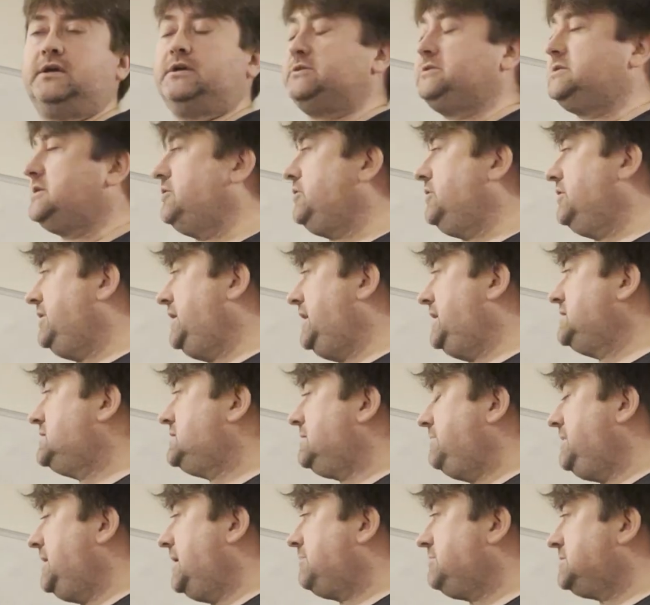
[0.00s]
So you need
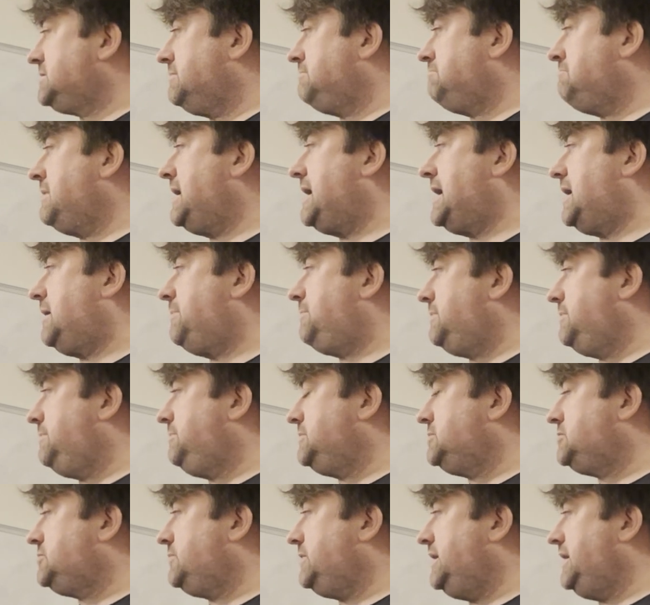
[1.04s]
to be able to map
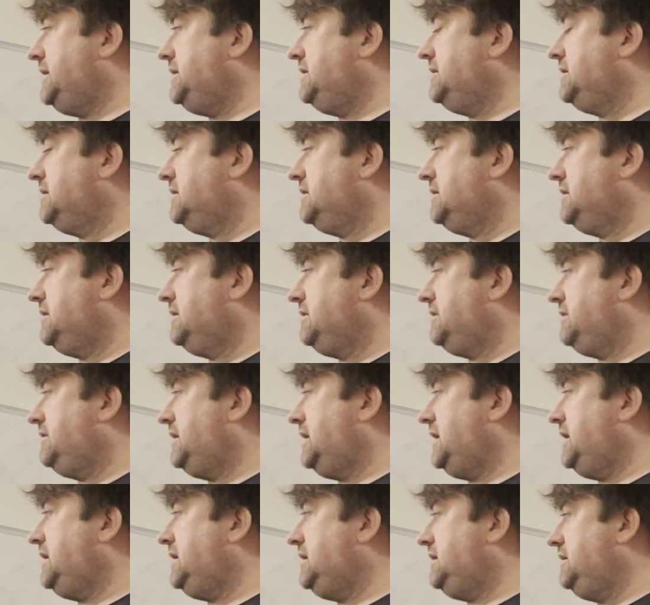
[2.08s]
between
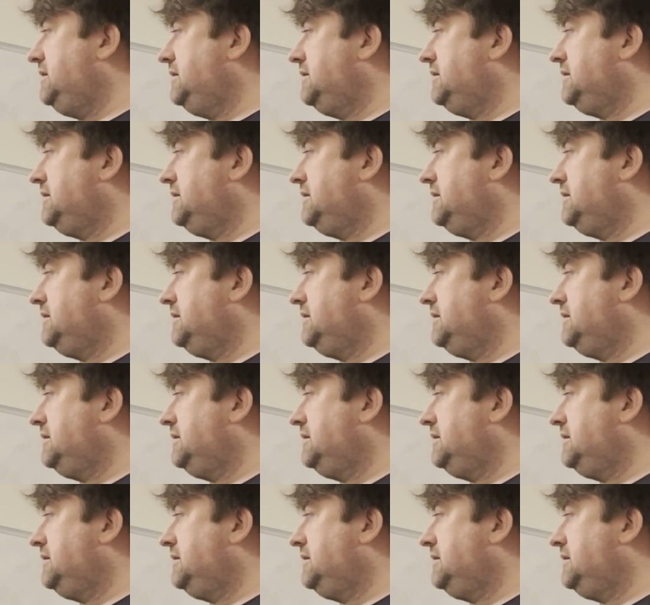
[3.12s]
the